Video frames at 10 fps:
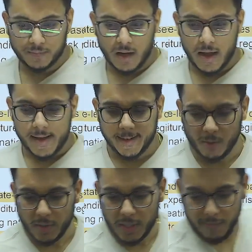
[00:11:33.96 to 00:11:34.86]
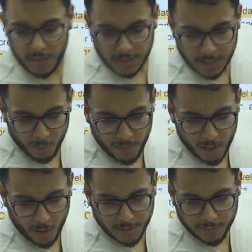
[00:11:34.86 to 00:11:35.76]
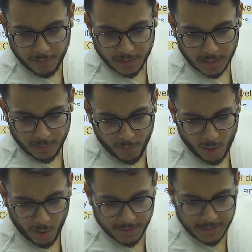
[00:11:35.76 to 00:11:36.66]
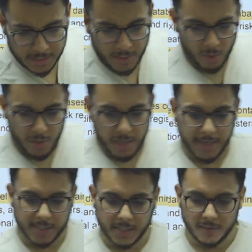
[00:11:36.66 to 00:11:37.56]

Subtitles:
Now, further moving on in this particular direction,